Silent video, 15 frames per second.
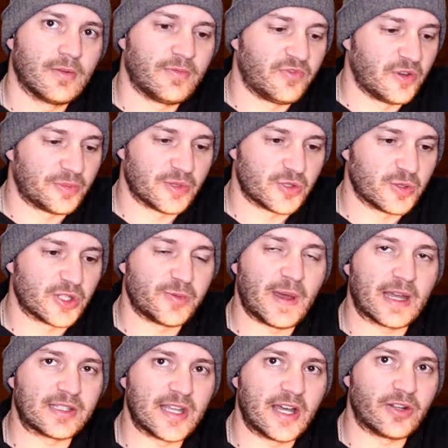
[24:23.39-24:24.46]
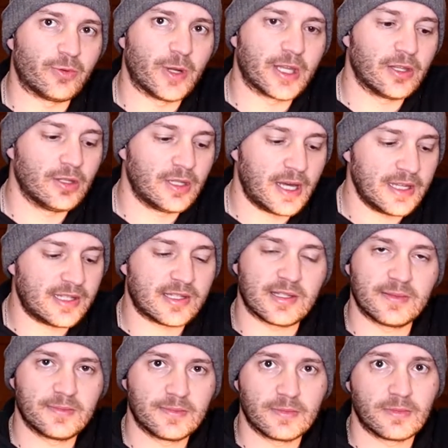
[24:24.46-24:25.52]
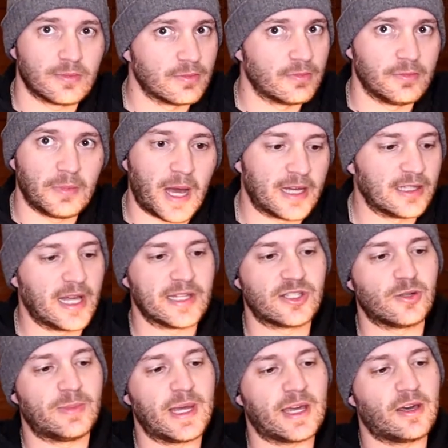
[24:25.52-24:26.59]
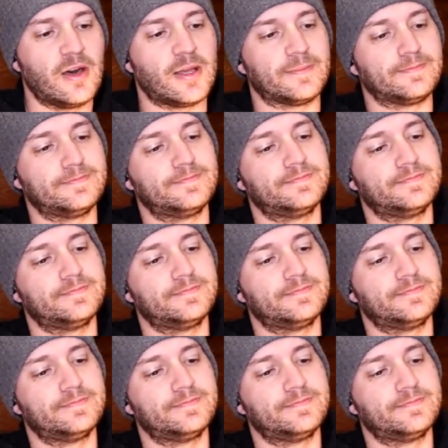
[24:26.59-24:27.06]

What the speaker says: Flip the switch back down to regular lights, our lights are back on.